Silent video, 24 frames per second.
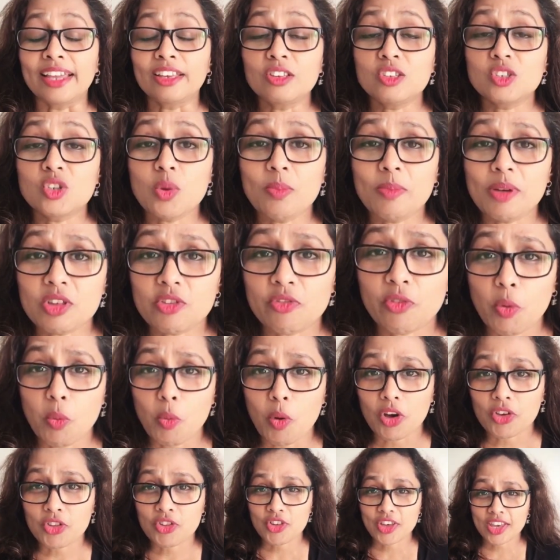you so much for
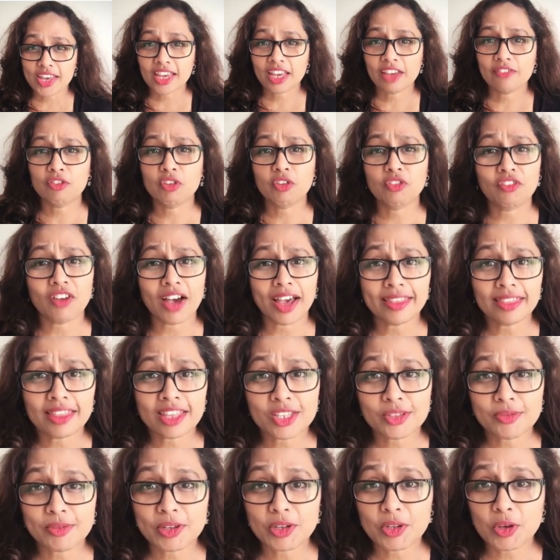watching. If you find
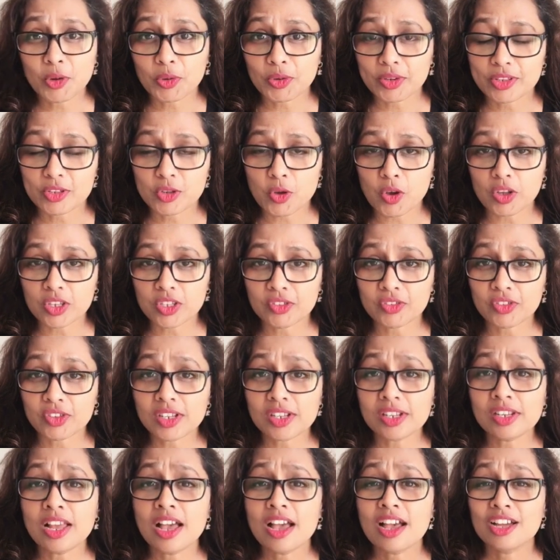this video
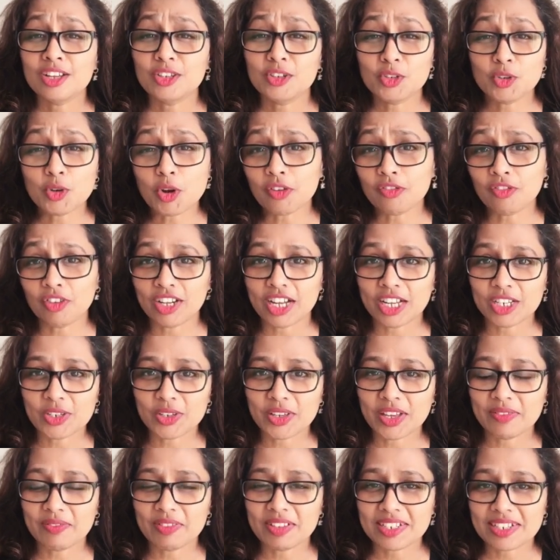resourceful, do not forget to
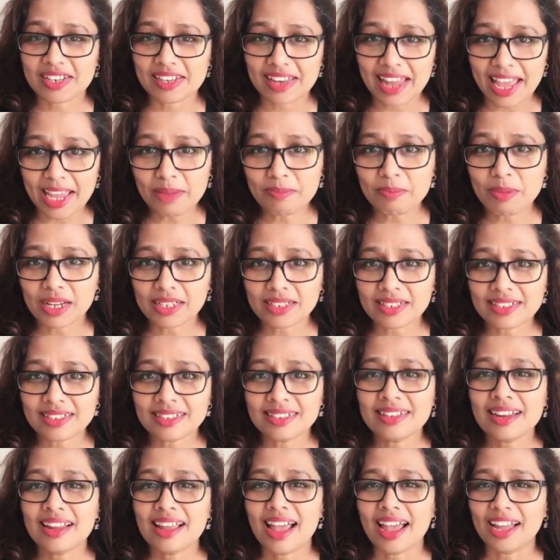give it a like button
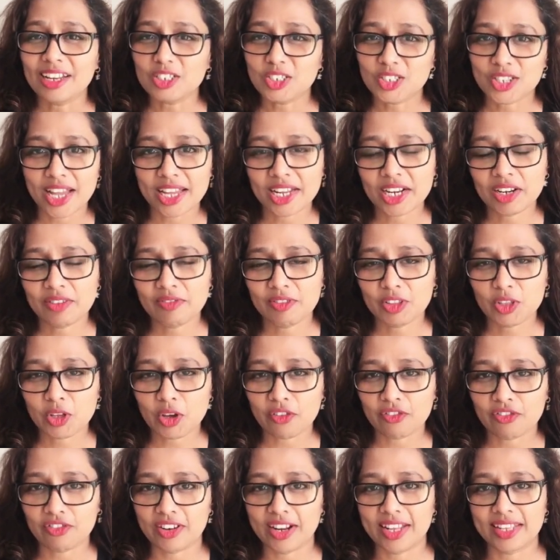and share it with your
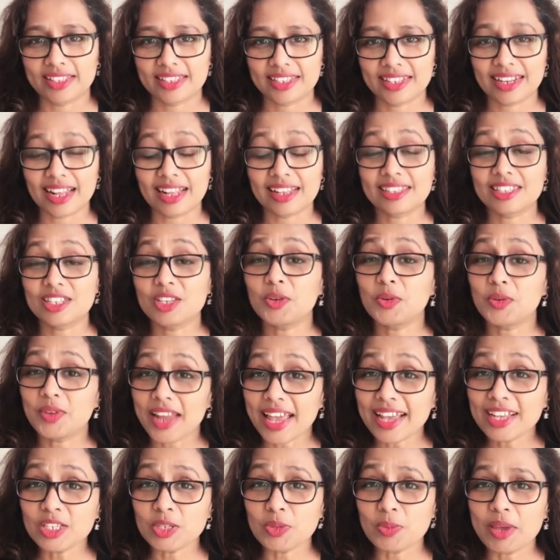friends. And I'll see you
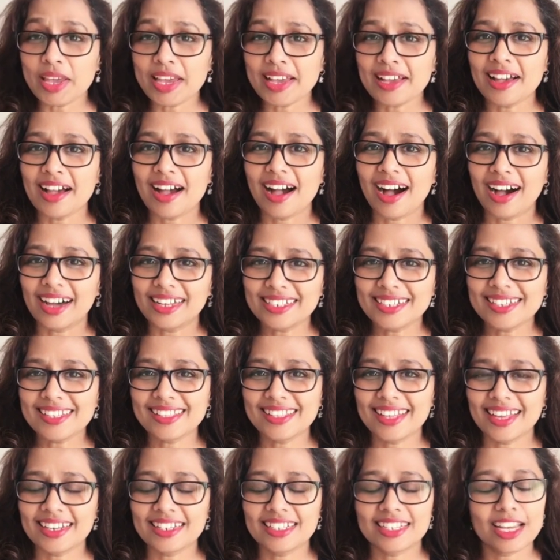next week. Until
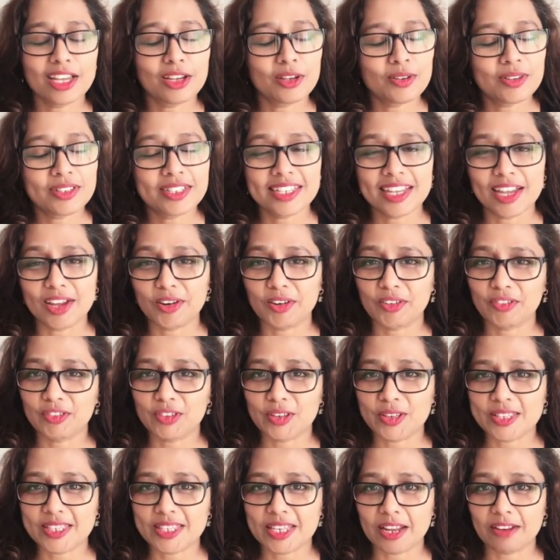then, take good care of
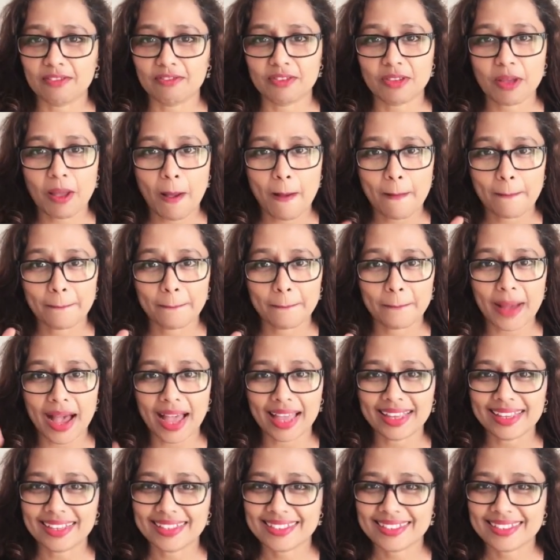yourself. Bye.